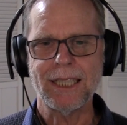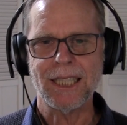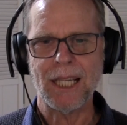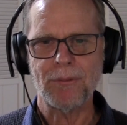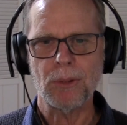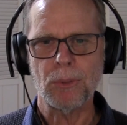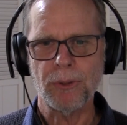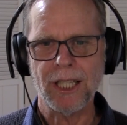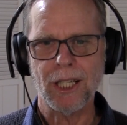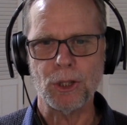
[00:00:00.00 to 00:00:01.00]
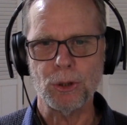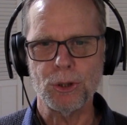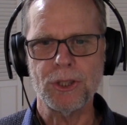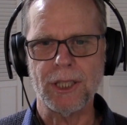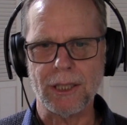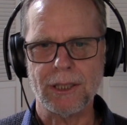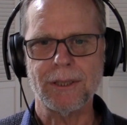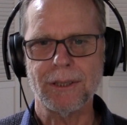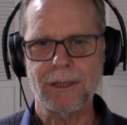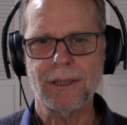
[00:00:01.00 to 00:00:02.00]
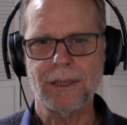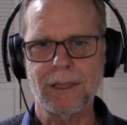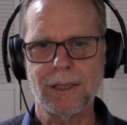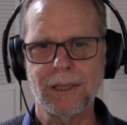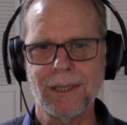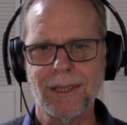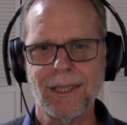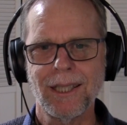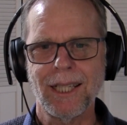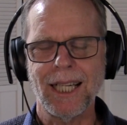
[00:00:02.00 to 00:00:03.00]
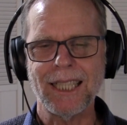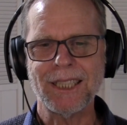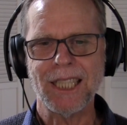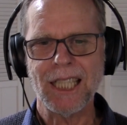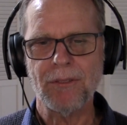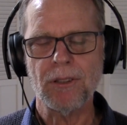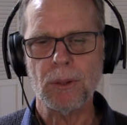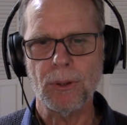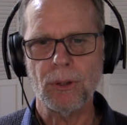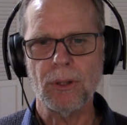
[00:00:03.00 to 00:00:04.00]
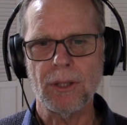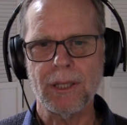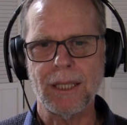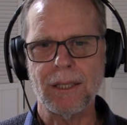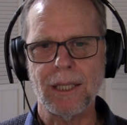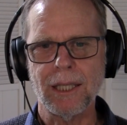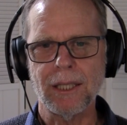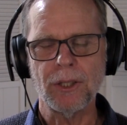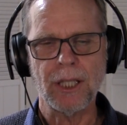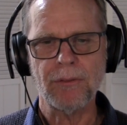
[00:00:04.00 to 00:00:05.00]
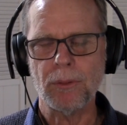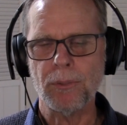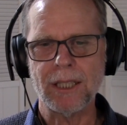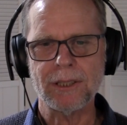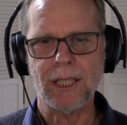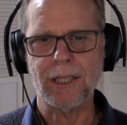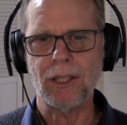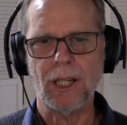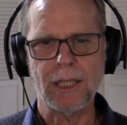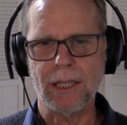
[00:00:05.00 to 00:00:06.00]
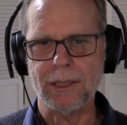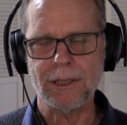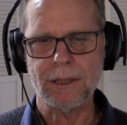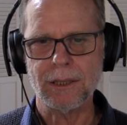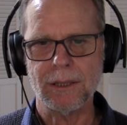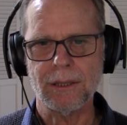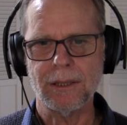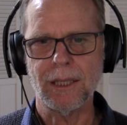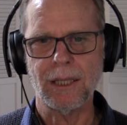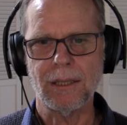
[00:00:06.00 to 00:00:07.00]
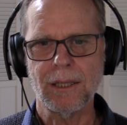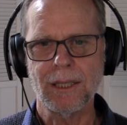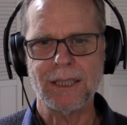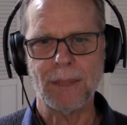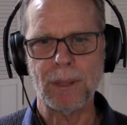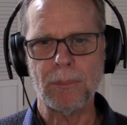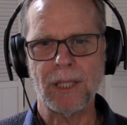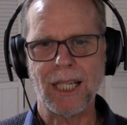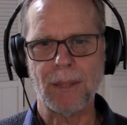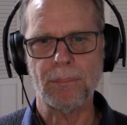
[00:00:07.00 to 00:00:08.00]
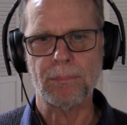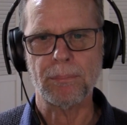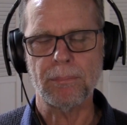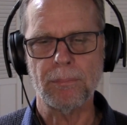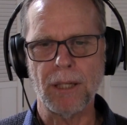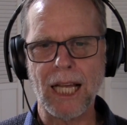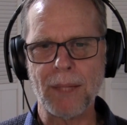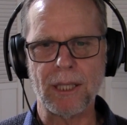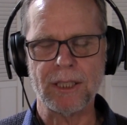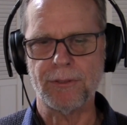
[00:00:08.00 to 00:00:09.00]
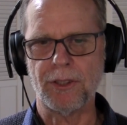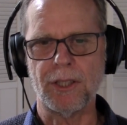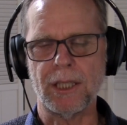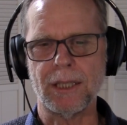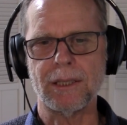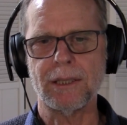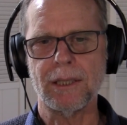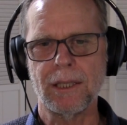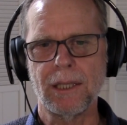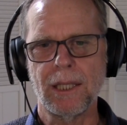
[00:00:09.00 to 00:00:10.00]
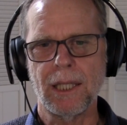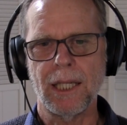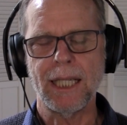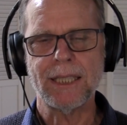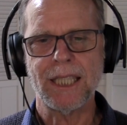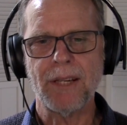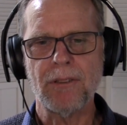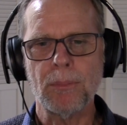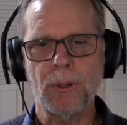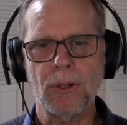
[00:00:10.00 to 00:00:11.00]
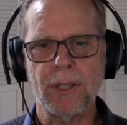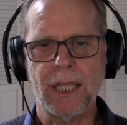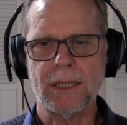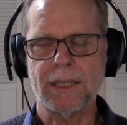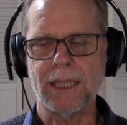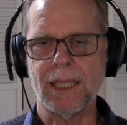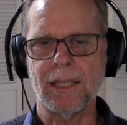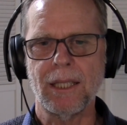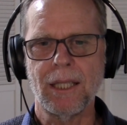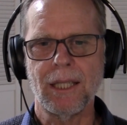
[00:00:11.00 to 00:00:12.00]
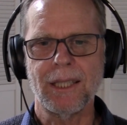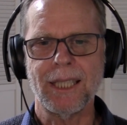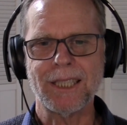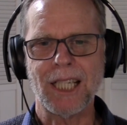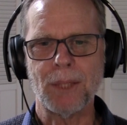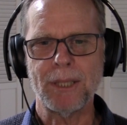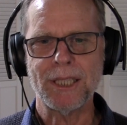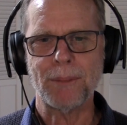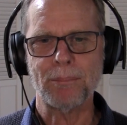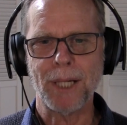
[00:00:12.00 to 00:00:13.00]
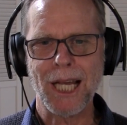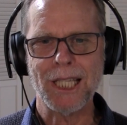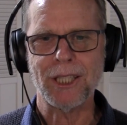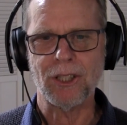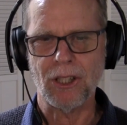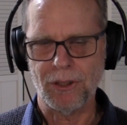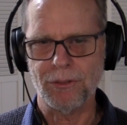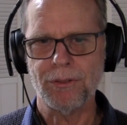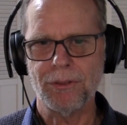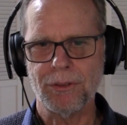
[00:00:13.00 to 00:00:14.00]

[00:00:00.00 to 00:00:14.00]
it's inevitable we're going to lose things. It's inevitable that not everybody's going to like us. You know, some people are going to blame us for things. It's inevitable that there's going to be some pain in life.